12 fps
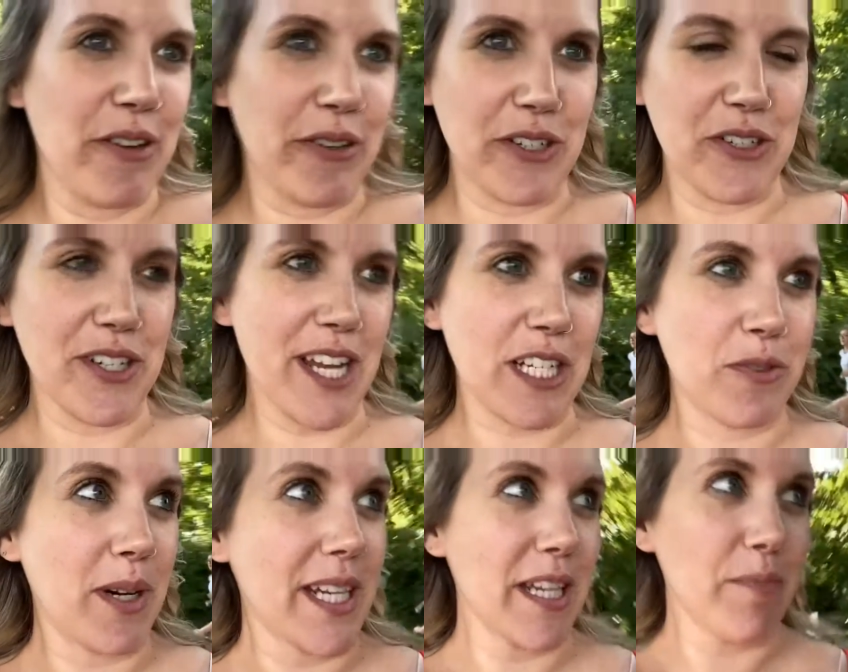Going to our next
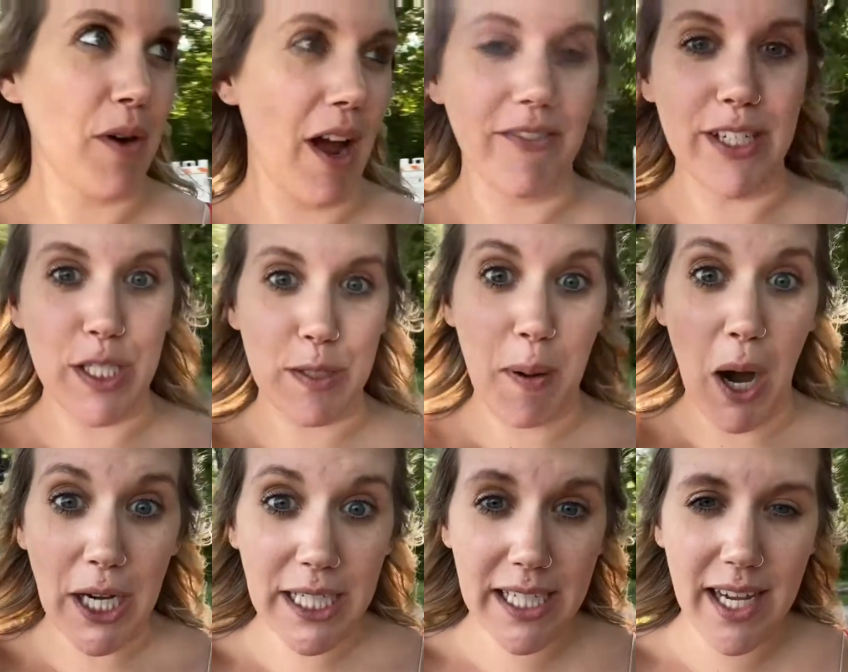one in Province
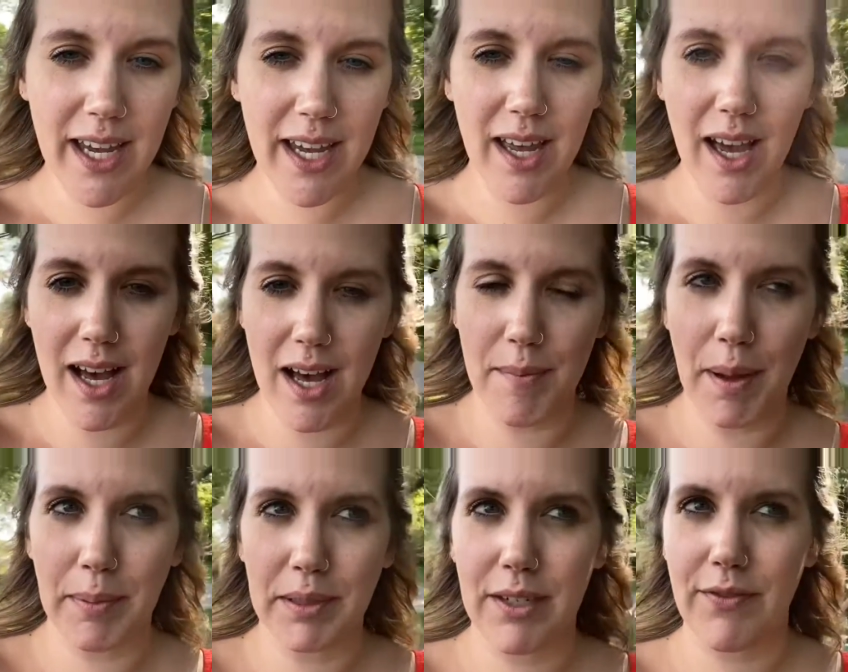Park, I
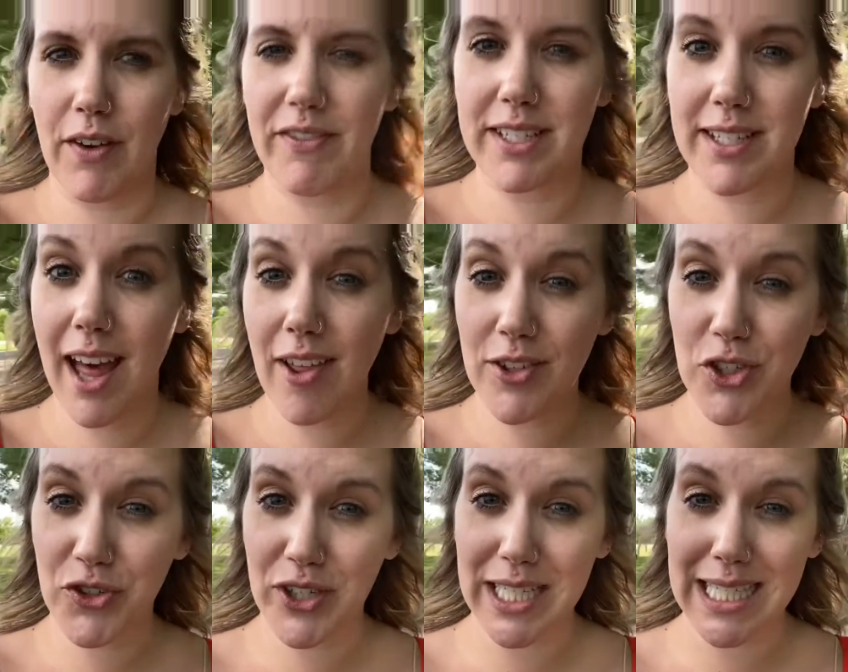believe off of South
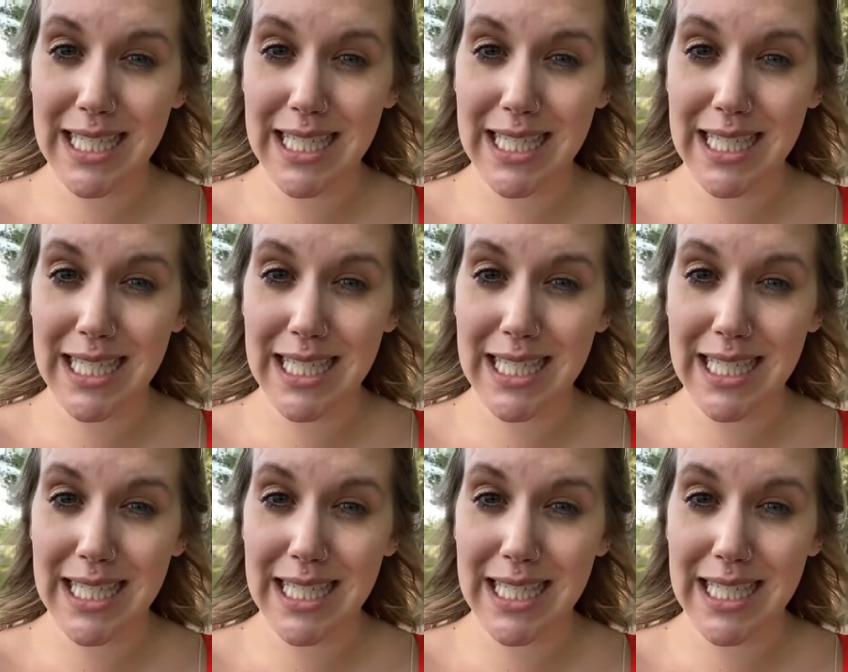Street.